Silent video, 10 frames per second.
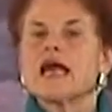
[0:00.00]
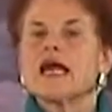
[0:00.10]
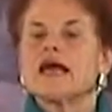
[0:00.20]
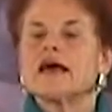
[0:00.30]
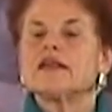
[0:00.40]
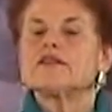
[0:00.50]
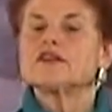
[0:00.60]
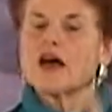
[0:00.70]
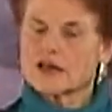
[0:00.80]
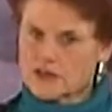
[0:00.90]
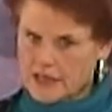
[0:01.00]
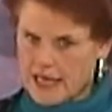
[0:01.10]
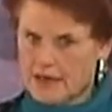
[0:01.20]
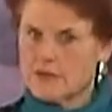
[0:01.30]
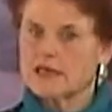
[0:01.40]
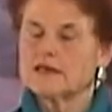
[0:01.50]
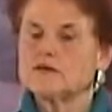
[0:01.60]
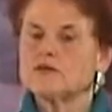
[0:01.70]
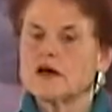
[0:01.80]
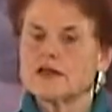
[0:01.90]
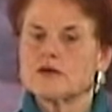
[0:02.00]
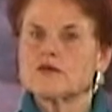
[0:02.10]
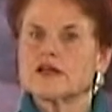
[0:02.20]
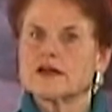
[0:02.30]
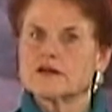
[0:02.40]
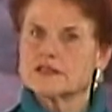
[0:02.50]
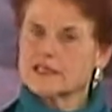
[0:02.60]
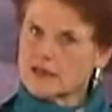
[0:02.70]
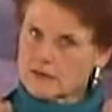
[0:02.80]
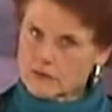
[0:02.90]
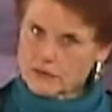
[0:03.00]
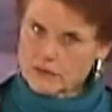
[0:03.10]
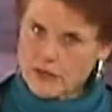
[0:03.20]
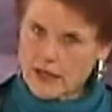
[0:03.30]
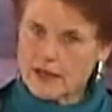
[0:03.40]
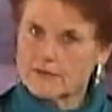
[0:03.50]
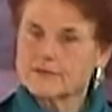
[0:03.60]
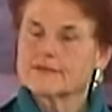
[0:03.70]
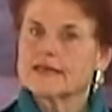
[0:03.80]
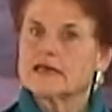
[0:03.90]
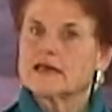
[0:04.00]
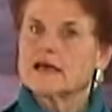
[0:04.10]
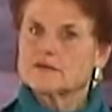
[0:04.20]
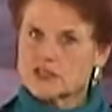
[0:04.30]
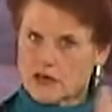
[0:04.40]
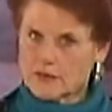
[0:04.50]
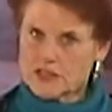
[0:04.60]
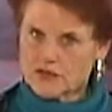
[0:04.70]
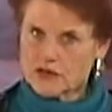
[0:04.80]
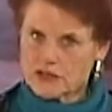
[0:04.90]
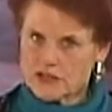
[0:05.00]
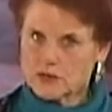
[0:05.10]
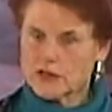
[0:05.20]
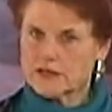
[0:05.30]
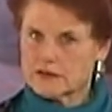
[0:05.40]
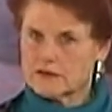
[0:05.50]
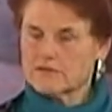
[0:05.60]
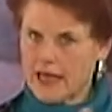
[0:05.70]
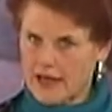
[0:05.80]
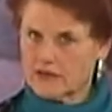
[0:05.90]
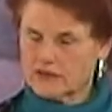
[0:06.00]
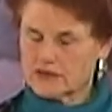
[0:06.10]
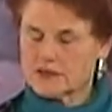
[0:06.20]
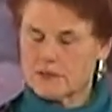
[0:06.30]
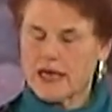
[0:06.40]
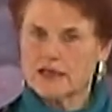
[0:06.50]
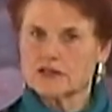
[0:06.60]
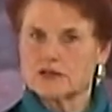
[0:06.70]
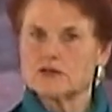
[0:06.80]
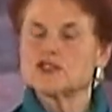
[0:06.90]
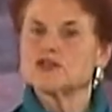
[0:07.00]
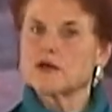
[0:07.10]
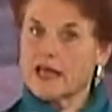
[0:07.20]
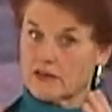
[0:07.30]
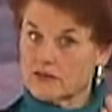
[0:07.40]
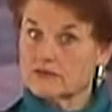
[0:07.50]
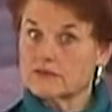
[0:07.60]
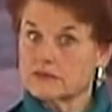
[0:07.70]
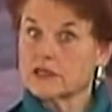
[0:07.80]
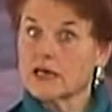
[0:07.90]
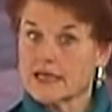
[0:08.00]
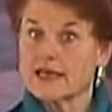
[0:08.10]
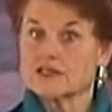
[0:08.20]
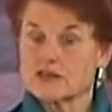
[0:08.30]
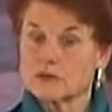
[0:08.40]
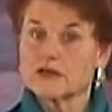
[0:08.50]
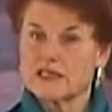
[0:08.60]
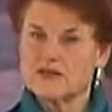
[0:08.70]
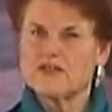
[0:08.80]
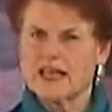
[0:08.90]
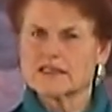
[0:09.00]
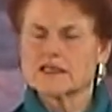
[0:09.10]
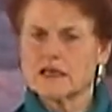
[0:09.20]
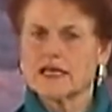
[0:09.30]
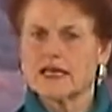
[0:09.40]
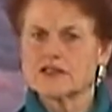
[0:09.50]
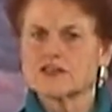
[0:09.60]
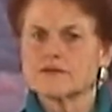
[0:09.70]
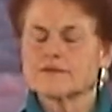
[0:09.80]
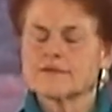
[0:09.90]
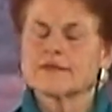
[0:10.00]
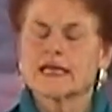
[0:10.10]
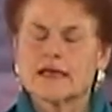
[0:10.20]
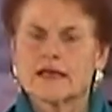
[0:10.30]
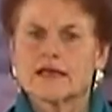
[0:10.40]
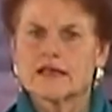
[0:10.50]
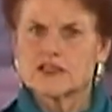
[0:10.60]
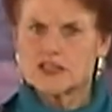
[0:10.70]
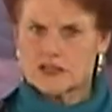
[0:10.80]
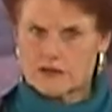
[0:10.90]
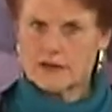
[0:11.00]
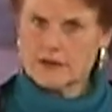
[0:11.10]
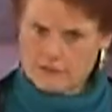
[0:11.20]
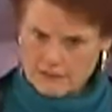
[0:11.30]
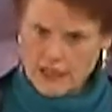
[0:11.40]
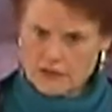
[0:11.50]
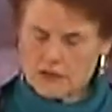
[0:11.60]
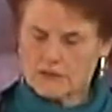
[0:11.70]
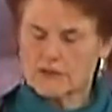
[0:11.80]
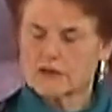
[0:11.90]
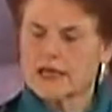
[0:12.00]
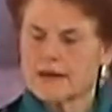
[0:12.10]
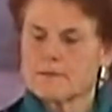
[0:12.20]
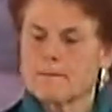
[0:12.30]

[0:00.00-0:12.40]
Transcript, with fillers: And the doctor came in while they were there and said, um, I'm sorry, Ms. Ferguson, we have some bad news. You have lung cancer, pretty advanced lung cancer. And just, mm-hmm, that was okay.